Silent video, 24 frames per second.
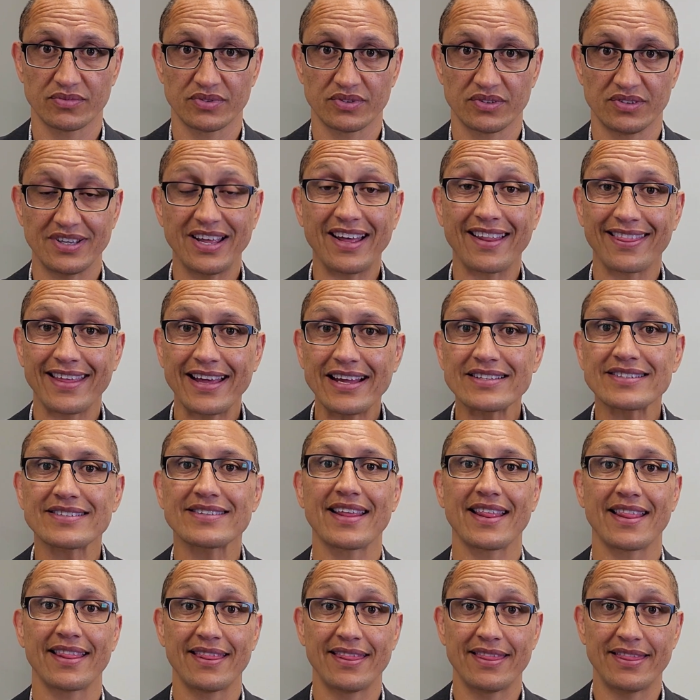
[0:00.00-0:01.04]
Now, that's
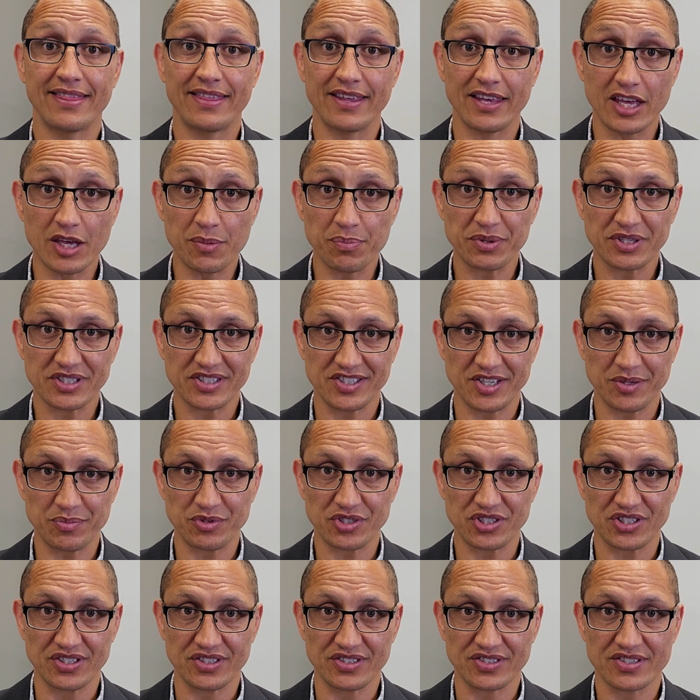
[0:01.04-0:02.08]
their
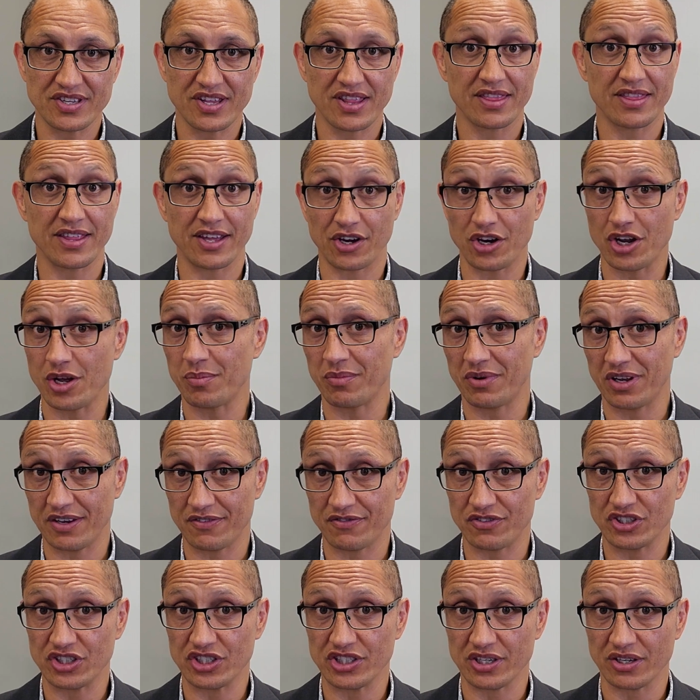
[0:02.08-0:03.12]
perceptions that I'm
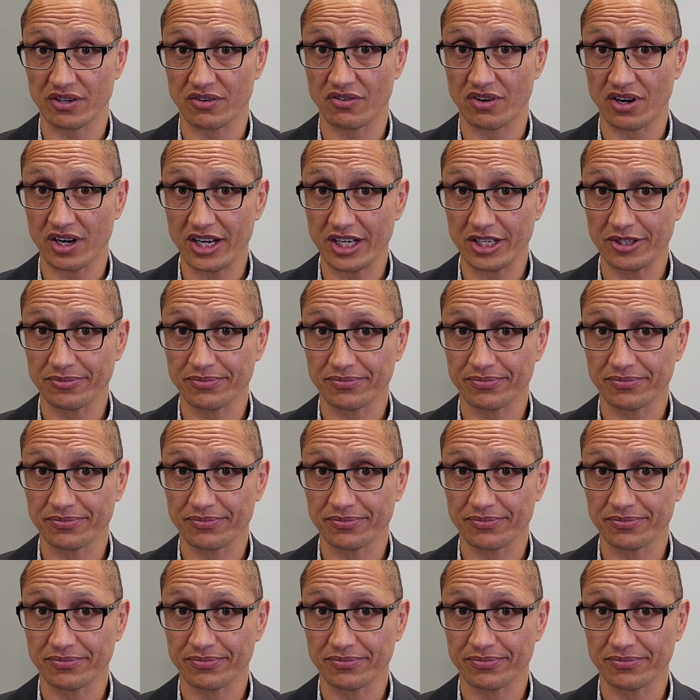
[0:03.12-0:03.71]
leveraging, right?